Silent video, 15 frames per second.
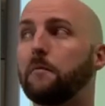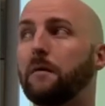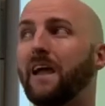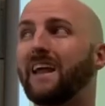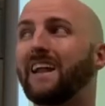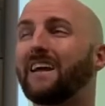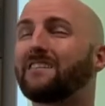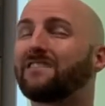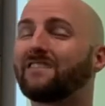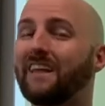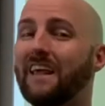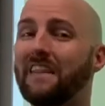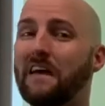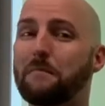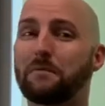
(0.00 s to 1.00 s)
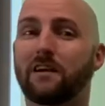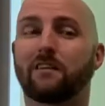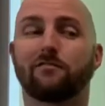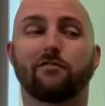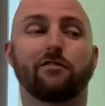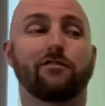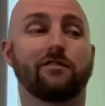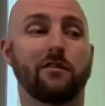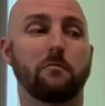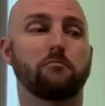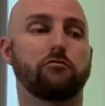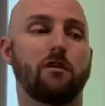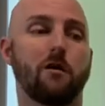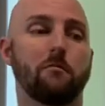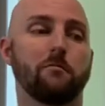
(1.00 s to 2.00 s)
And I say that because there's some
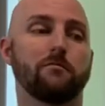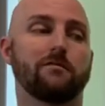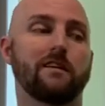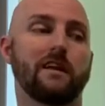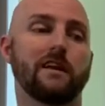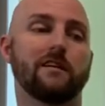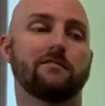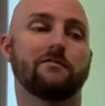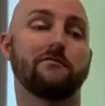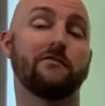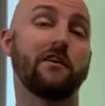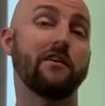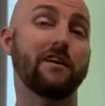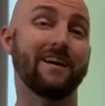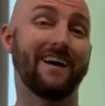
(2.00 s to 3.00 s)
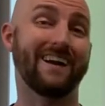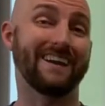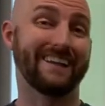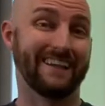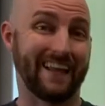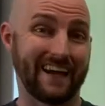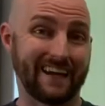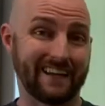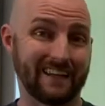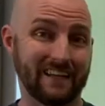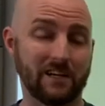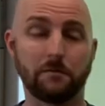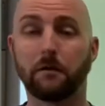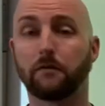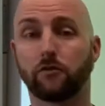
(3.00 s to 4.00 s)
problems that it's very unlikely to
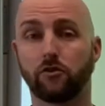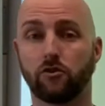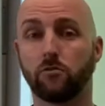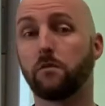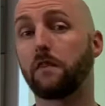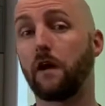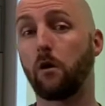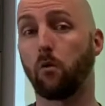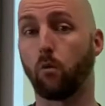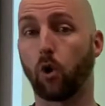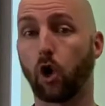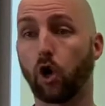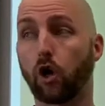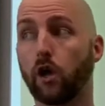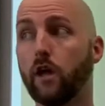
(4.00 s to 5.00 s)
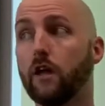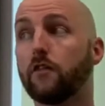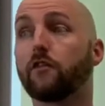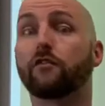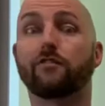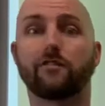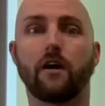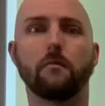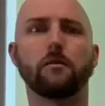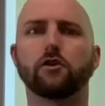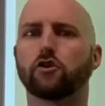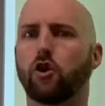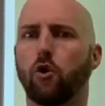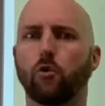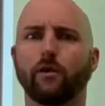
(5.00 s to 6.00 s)
be able to do without work. There's some,
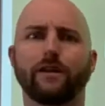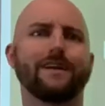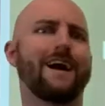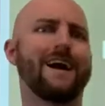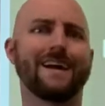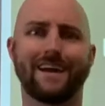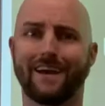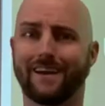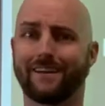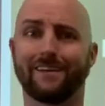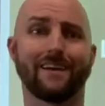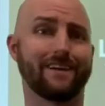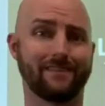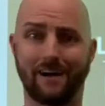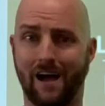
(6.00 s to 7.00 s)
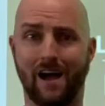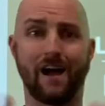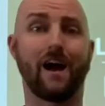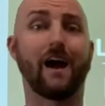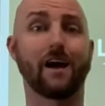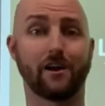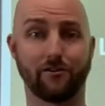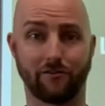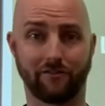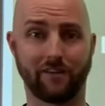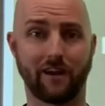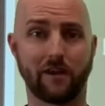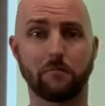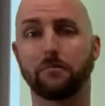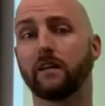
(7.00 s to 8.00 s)
totally, I get it, like I
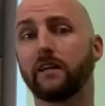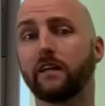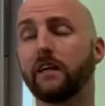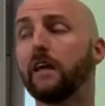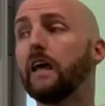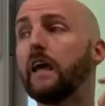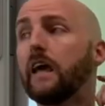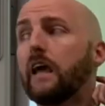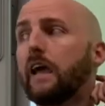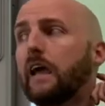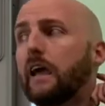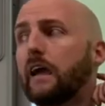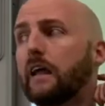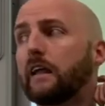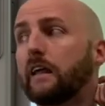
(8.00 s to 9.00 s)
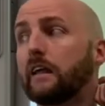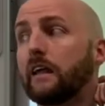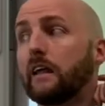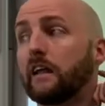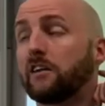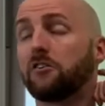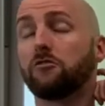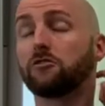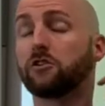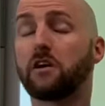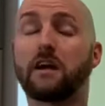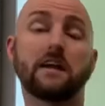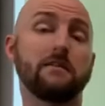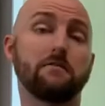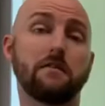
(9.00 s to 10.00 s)
understand completely. And again, I told you I
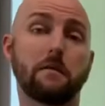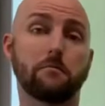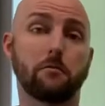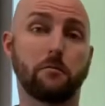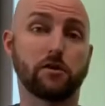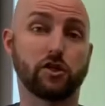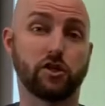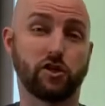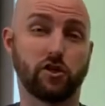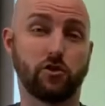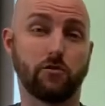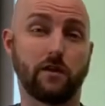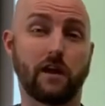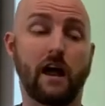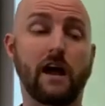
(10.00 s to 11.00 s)
give you that permission to do that.